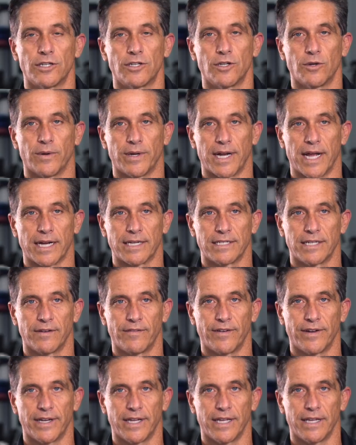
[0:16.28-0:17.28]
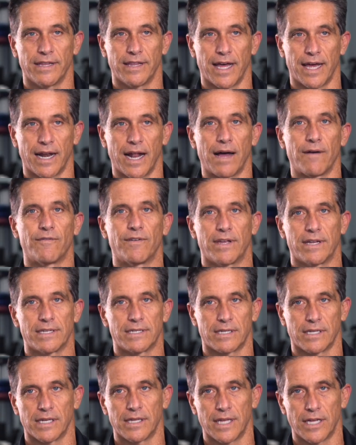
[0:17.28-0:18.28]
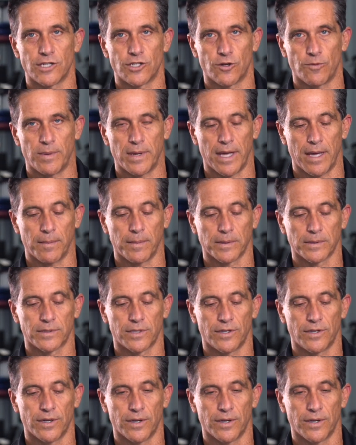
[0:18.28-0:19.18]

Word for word: to do an activity that obviously they should be able to